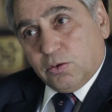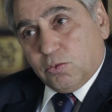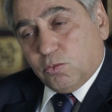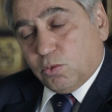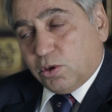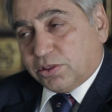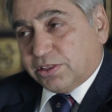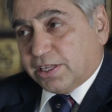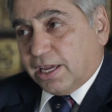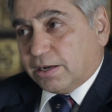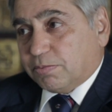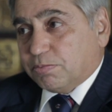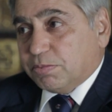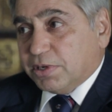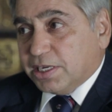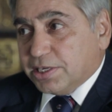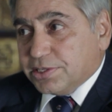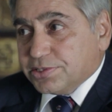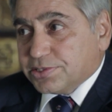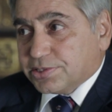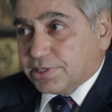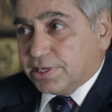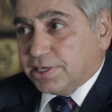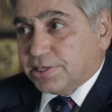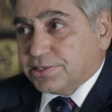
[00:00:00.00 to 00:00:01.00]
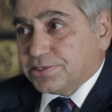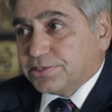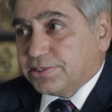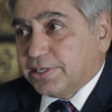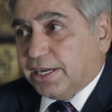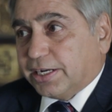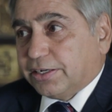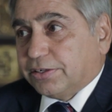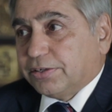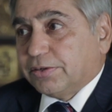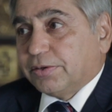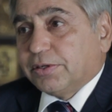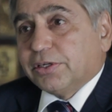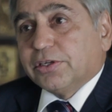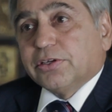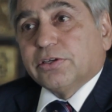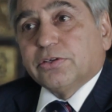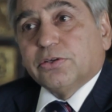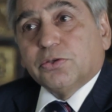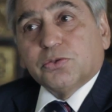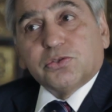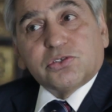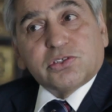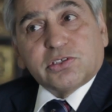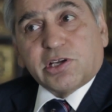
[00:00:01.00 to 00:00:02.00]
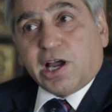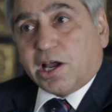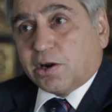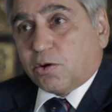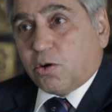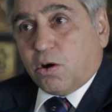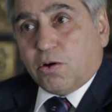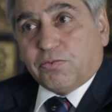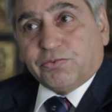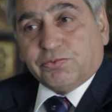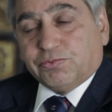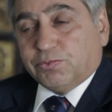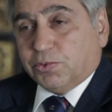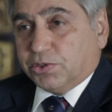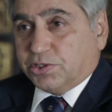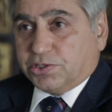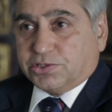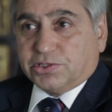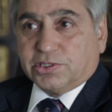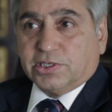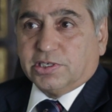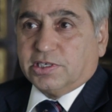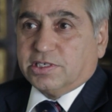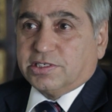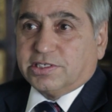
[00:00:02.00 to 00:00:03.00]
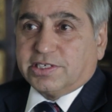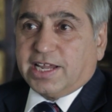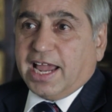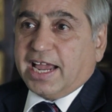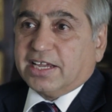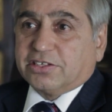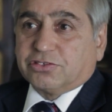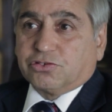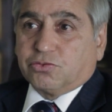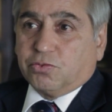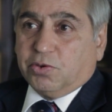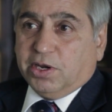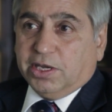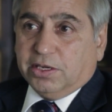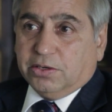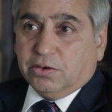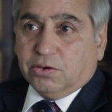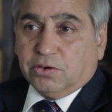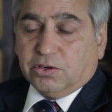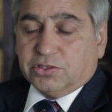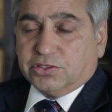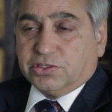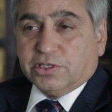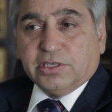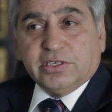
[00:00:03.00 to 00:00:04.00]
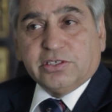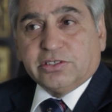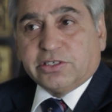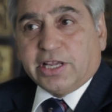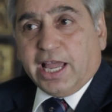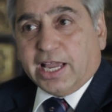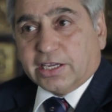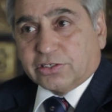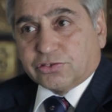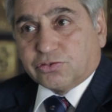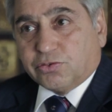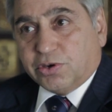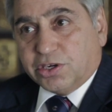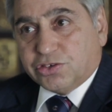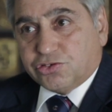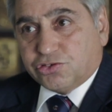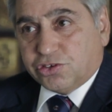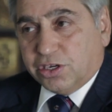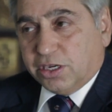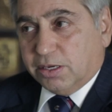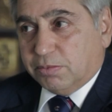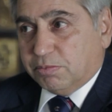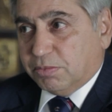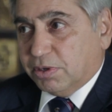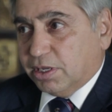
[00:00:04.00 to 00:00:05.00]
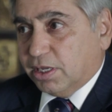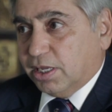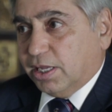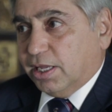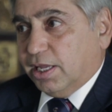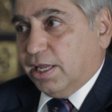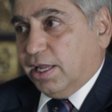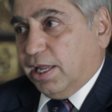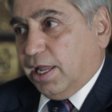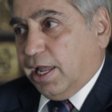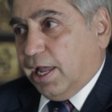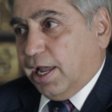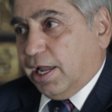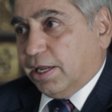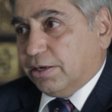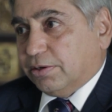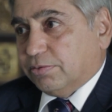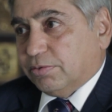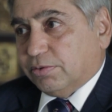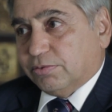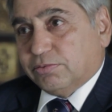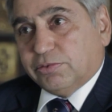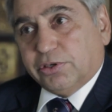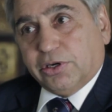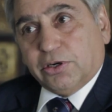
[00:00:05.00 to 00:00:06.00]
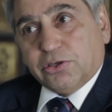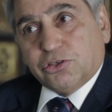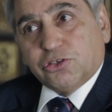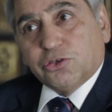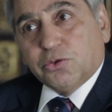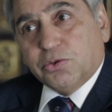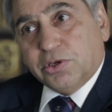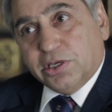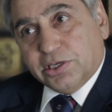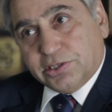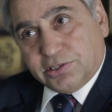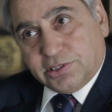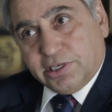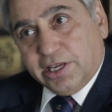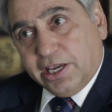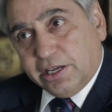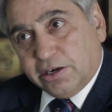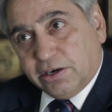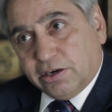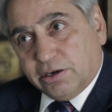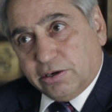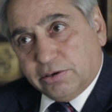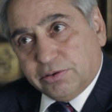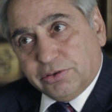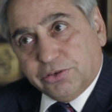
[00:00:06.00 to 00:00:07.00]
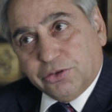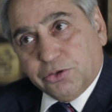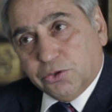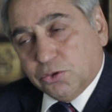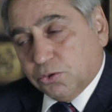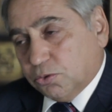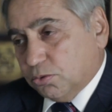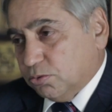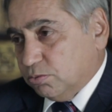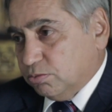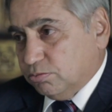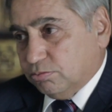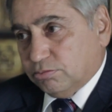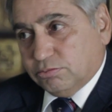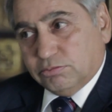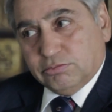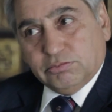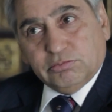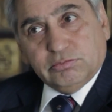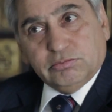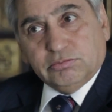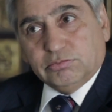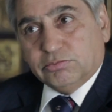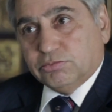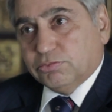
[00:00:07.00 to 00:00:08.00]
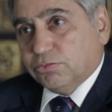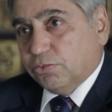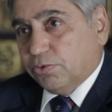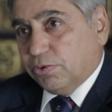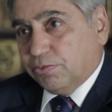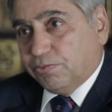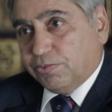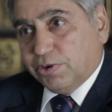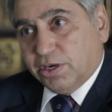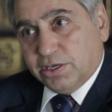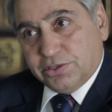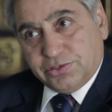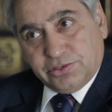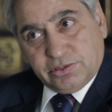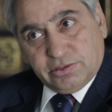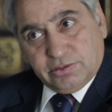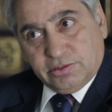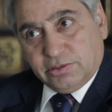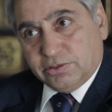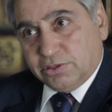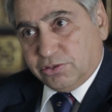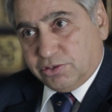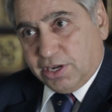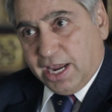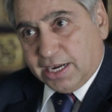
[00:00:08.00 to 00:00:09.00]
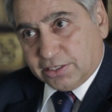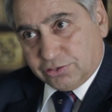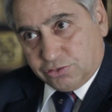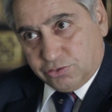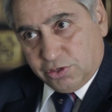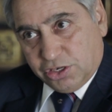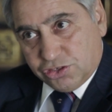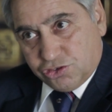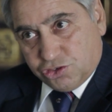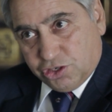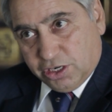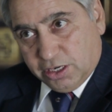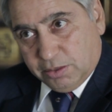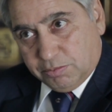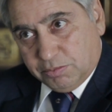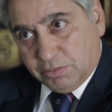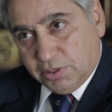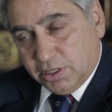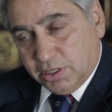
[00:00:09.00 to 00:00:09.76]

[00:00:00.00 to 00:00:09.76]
What that means is that you start off with a certain tax rate or a certain tax regime, and 2 years later you reverse the tax regime.